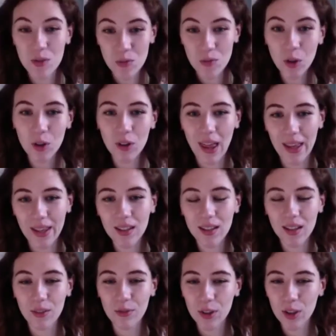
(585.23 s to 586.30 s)
you've got
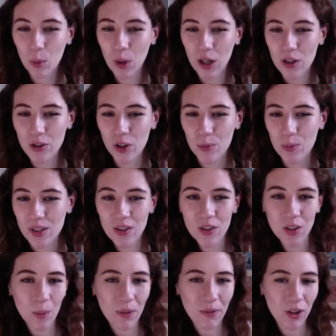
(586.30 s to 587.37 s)
like a few workshops. I didn't
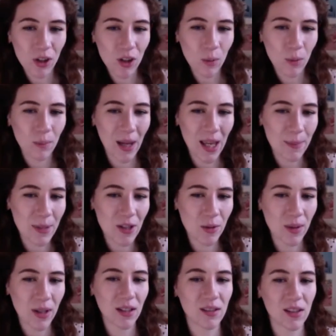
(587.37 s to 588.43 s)
know whether you were maybe
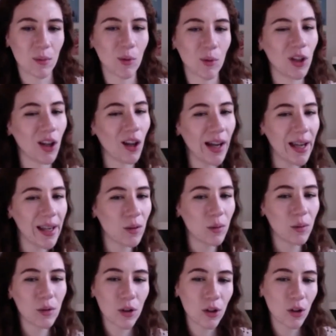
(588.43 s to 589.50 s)
doing some online
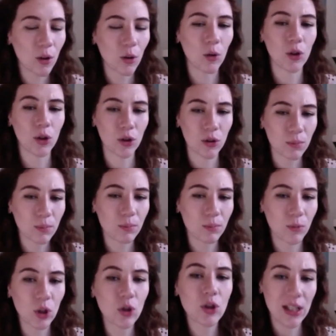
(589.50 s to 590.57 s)
or not, or you
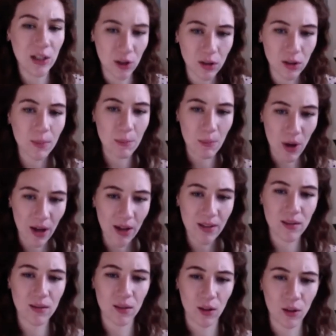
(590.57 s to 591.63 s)
usually do them in
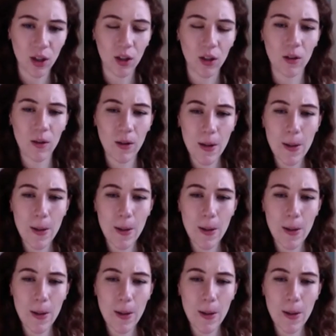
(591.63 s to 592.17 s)
person, don't you?